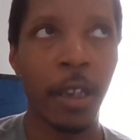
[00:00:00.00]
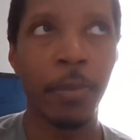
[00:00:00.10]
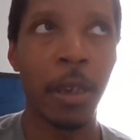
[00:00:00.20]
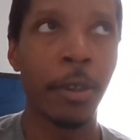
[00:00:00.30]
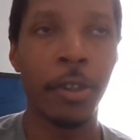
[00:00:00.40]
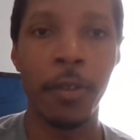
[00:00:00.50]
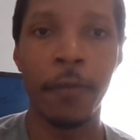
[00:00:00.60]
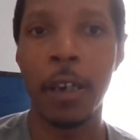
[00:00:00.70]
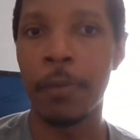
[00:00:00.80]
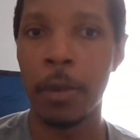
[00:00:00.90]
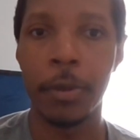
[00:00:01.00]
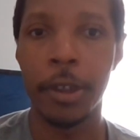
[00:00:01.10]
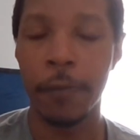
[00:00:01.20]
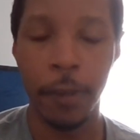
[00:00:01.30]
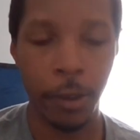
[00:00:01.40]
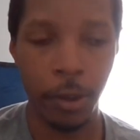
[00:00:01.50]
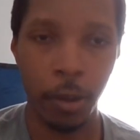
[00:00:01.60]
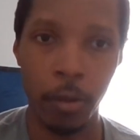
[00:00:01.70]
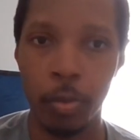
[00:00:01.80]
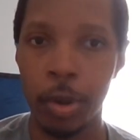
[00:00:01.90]
8 p.m. Eastern, 5 p.m. Pacific.
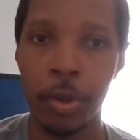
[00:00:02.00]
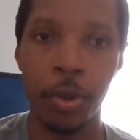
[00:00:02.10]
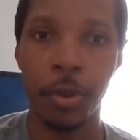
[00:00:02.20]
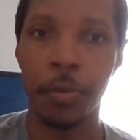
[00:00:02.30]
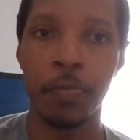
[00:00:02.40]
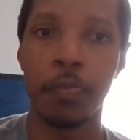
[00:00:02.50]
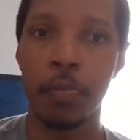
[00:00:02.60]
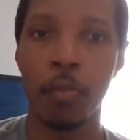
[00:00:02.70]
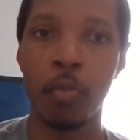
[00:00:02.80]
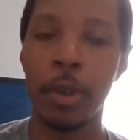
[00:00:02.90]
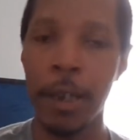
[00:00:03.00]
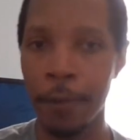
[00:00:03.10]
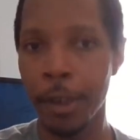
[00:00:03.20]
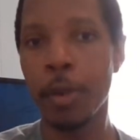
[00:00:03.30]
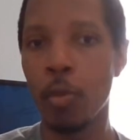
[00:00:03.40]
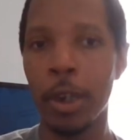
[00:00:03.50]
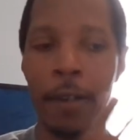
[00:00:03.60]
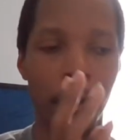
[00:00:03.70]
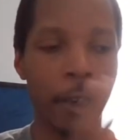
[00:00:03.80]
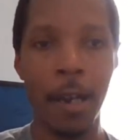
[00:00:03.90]
So just
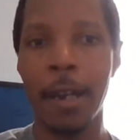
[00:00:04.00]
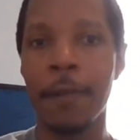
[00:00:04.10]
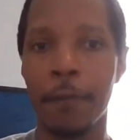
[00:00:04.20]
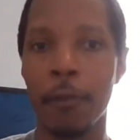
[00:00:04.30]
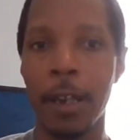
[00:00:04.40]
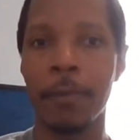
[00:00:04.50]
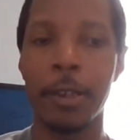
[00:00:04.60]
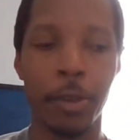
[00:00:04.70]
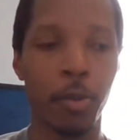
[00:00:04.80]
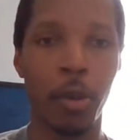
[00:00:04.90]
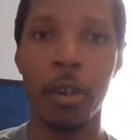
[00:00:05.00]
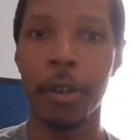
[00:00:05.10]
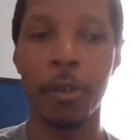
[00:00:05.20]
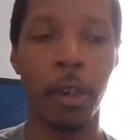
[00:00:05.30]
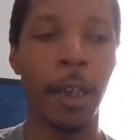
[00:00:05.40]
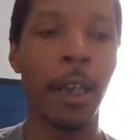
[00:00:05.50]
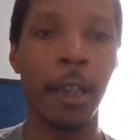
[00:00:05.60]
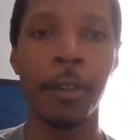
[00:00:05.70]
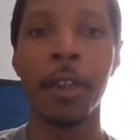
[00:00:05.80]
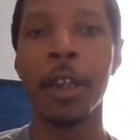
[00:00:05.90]
whatever time frame that you are
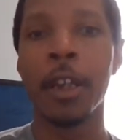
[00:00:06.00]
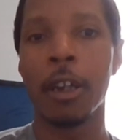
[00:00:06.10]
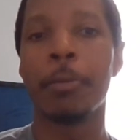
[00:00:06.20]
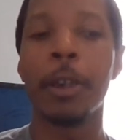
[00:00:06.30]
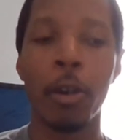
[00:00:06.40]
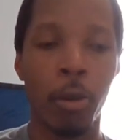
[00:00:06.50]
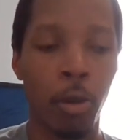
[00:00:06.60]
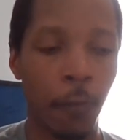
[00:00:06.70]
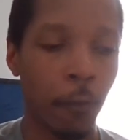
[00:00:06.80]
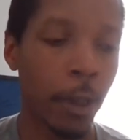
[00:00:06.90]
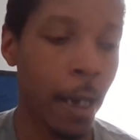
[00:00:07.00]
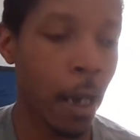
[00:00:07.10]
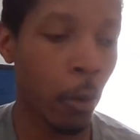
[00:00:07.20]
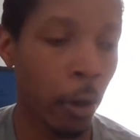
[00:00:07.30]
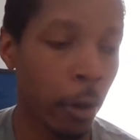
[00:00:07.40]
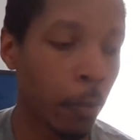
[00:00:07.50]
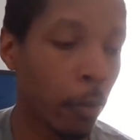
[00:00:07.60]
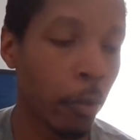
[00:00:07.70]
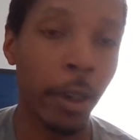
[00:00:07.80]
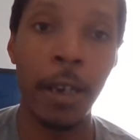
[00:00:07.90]
in, it'll be going on for 1 hour.
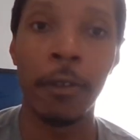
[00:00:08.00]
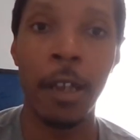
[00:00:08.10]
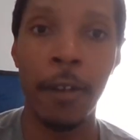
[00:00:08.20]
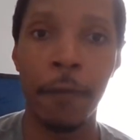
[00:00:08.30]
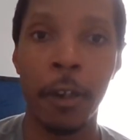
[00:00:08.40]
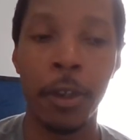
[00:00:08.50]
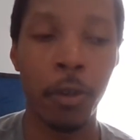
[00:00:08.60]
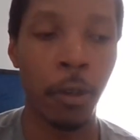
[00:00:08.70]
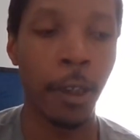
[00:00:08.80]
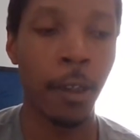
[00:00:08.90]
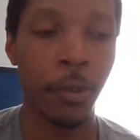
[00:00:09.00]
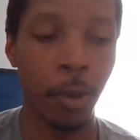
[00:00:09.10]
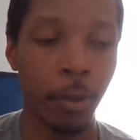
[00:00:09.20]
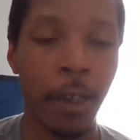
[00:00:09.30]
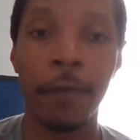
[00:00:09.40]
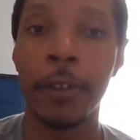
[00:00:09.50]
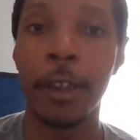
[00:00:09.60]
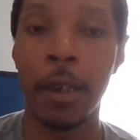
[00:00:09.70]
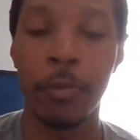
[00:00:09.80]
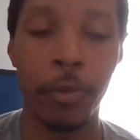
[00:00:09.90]
We're gonna have a lot of fun doing it, so
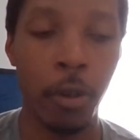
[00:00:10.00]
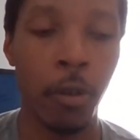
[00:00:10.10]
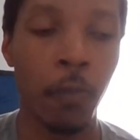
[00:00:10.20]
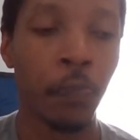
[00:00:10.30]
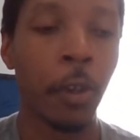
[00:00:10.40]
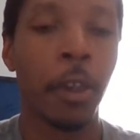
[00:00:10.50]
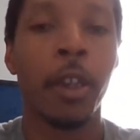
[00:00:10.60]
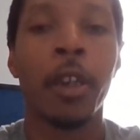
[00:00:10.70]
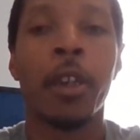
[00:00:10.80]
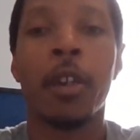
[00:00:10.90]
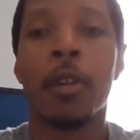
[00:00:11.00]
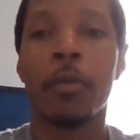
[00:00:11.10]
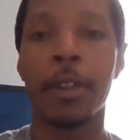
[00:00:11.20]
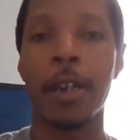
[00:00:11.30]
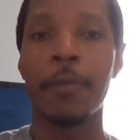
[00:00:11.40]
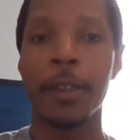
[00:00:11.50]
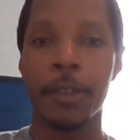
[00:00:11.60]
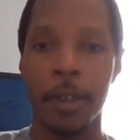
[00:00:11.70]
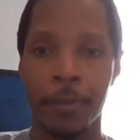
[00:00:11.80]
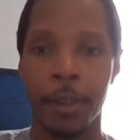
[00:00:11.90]
definitely come through. With that
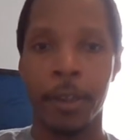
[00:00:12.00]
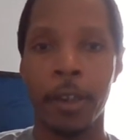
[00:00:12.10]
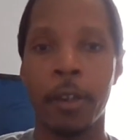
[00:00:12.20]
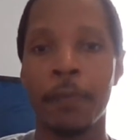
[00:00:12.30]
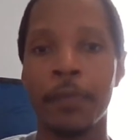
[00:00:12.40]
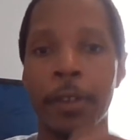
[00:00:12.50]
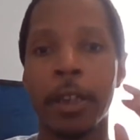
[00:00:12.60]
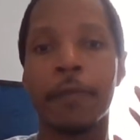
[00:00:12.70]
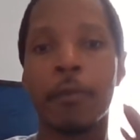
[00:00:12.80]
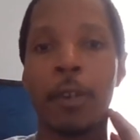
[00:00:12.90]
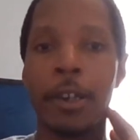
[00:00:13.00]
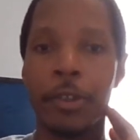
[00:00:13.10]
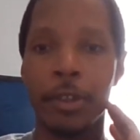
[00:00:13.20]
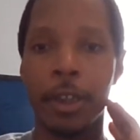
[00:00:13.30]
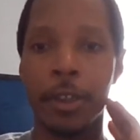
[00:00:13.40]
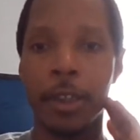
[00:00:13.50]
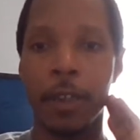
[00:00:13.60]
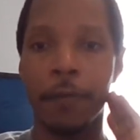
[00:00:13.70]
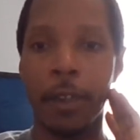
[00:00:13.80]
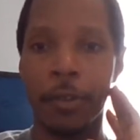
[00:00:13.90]
being said, I'm going to go. Thank you for watching. Stay
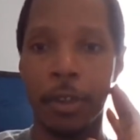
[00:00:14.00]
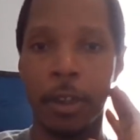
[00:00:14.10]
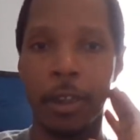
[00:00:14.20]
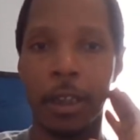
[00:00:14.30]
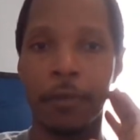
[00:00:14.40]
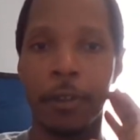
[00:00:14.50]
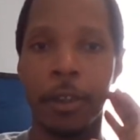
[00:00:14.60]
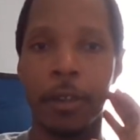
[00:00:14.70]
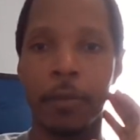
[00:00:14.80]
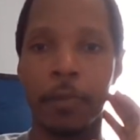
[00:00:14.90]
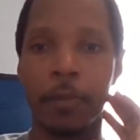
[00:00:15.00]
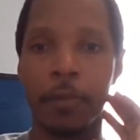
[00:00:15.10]
safe, and I'll see you in the next video.